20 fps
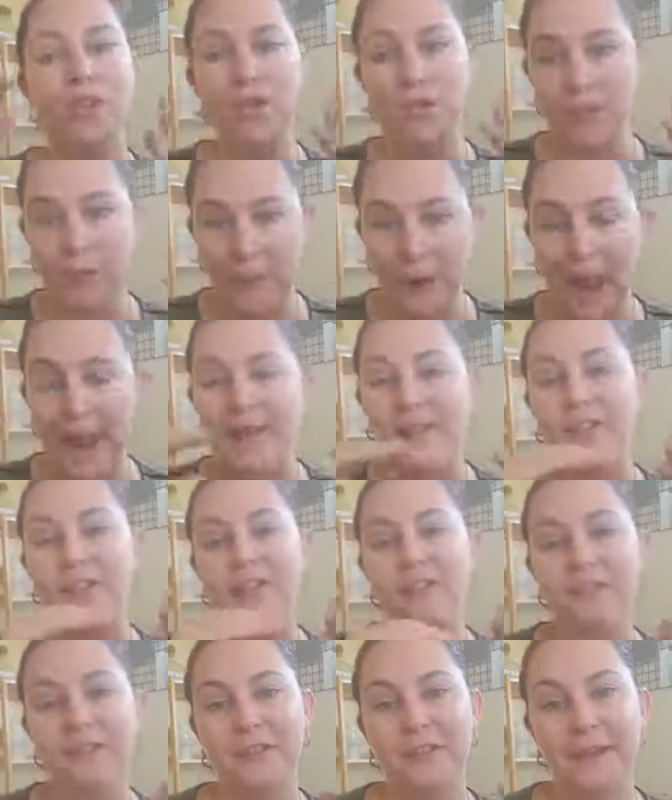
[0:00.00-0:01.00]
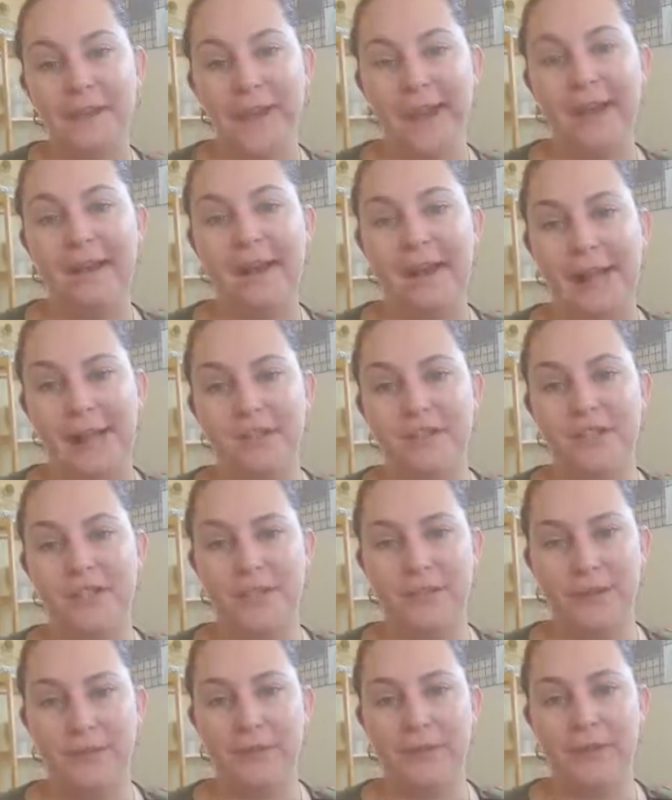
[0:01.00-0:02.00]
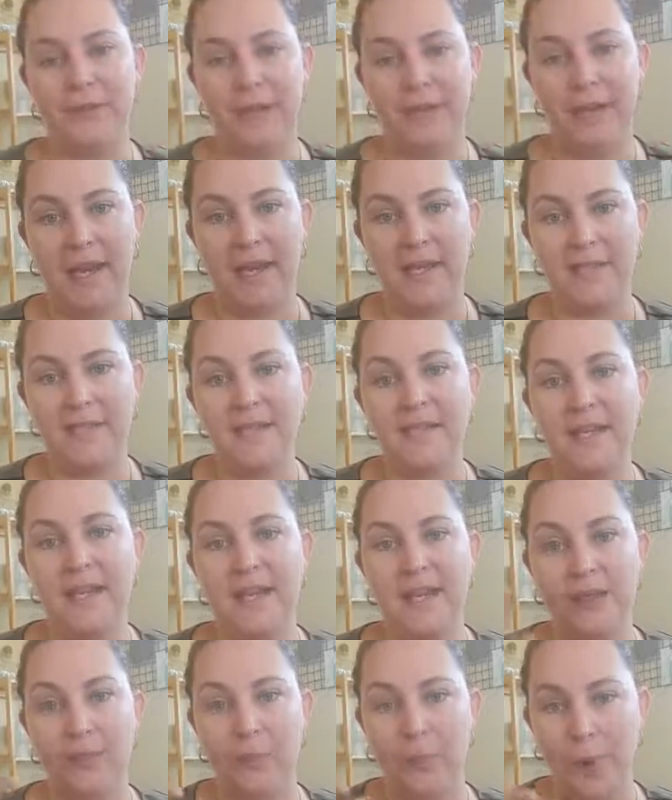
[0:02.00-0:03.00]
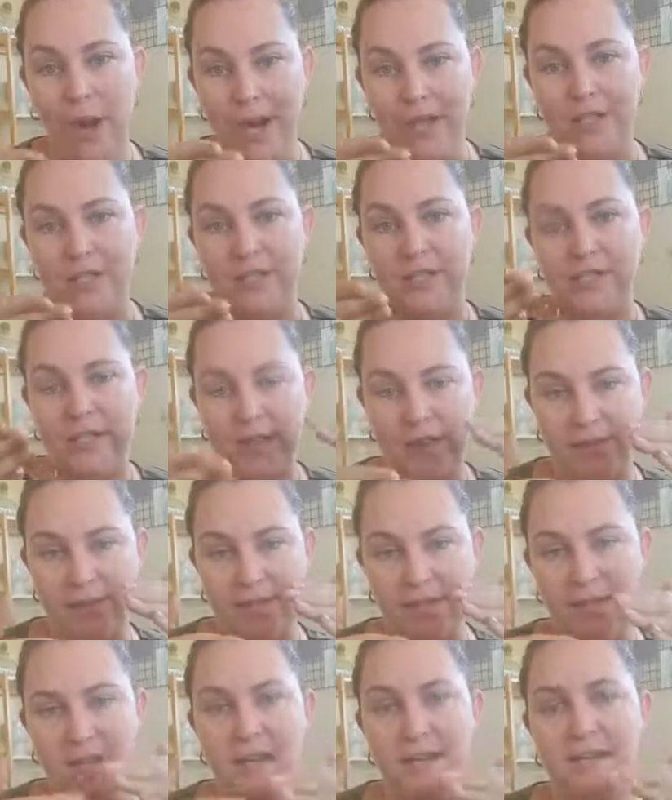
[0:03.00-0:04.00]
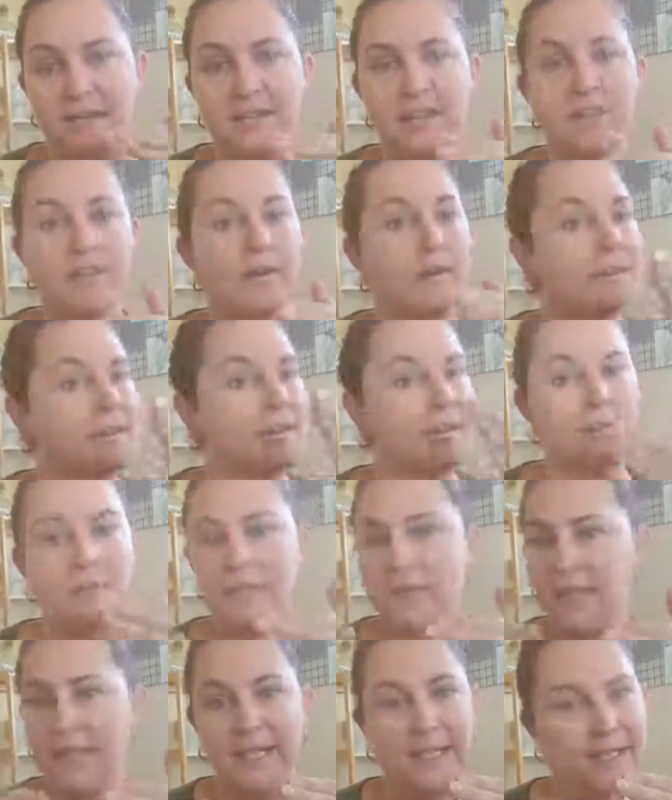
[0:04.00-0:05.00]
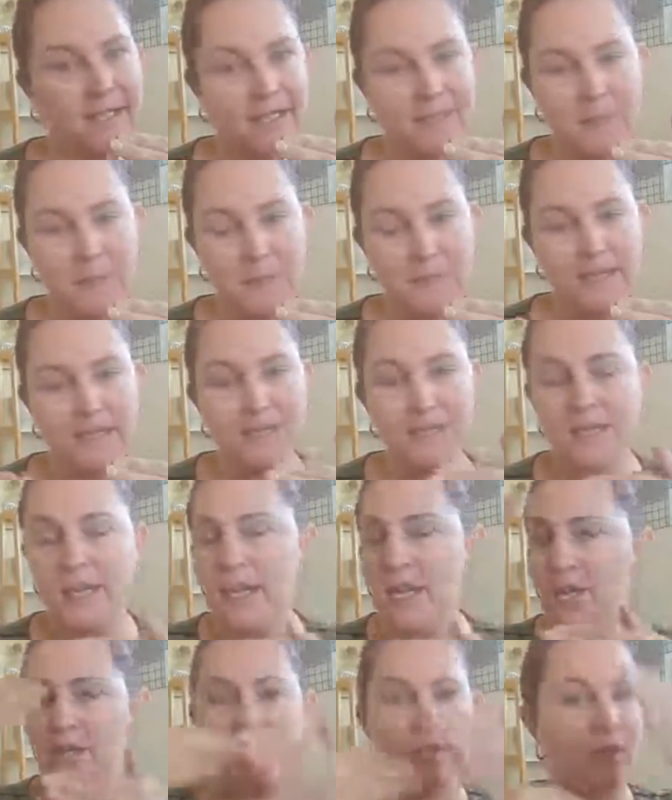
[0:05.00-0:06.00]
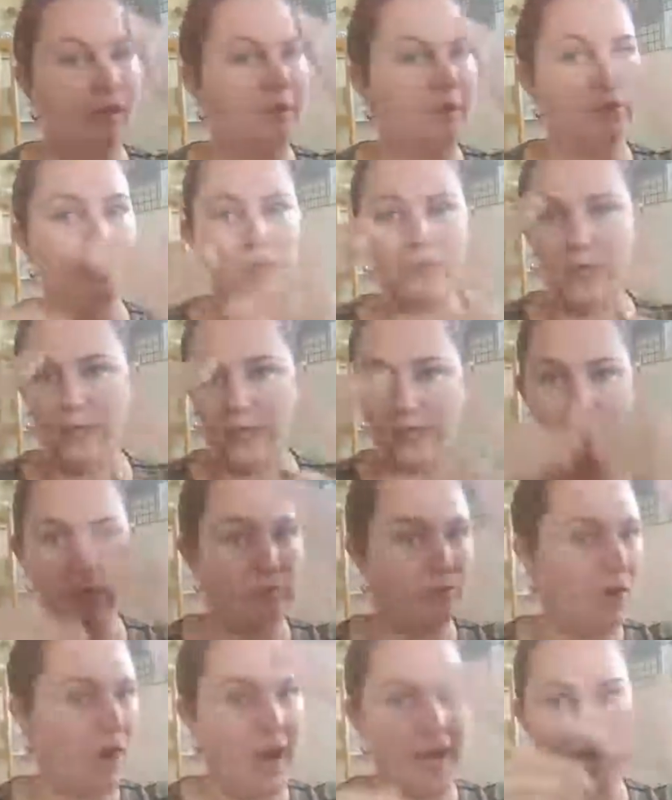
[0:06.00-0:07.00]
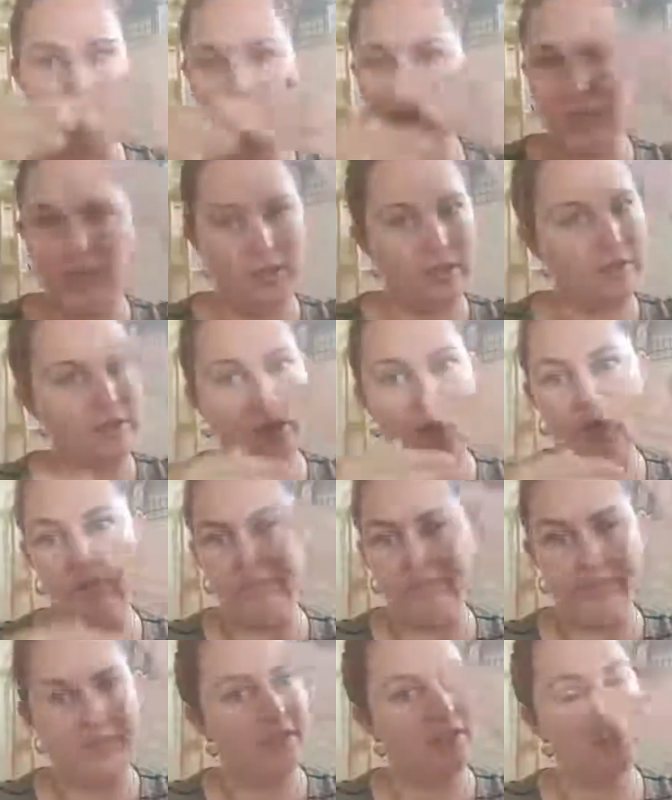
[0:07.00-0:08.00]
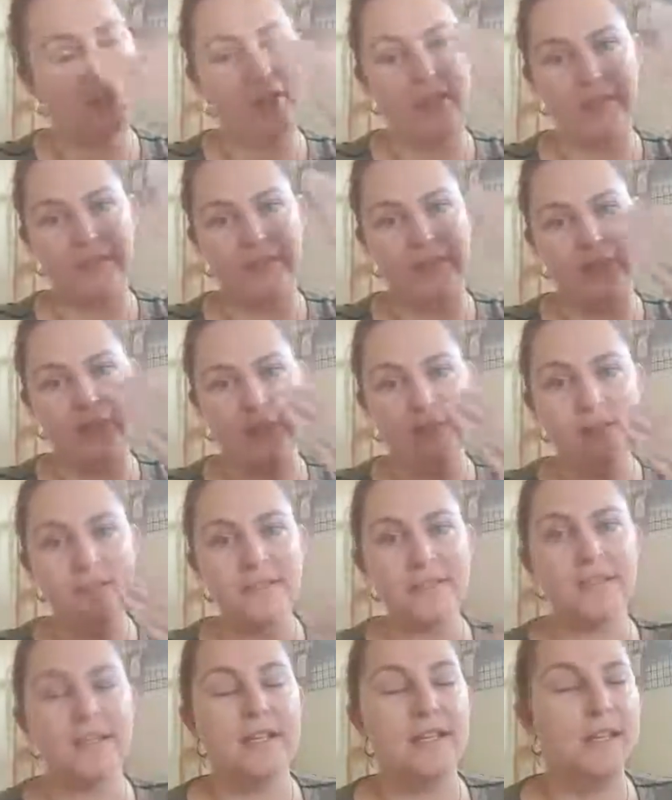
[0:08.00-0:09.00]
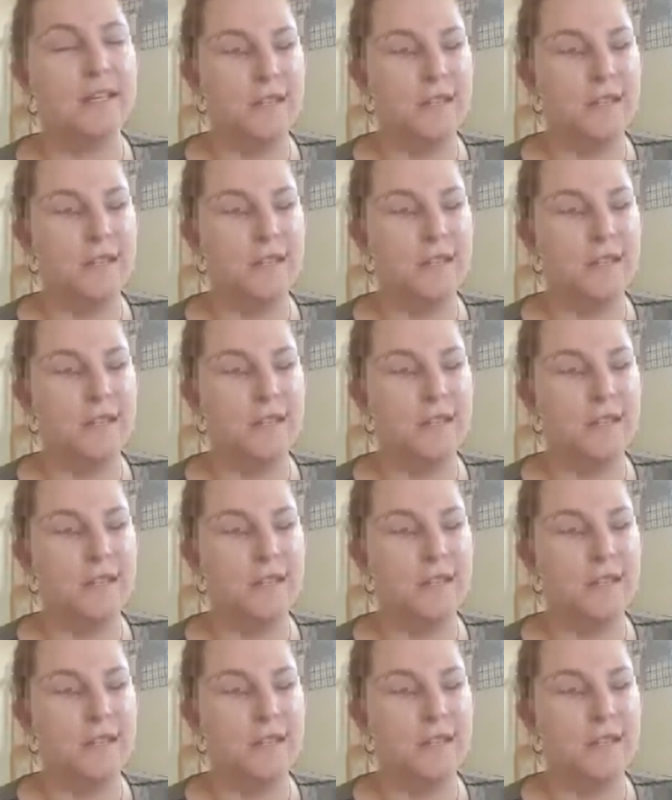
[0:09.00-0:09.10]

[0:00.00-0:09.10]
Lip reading: you're paying the full amount out to your employees in wages and their tax. So it's a complete expense. So it'll write each other off in your chart of accounts.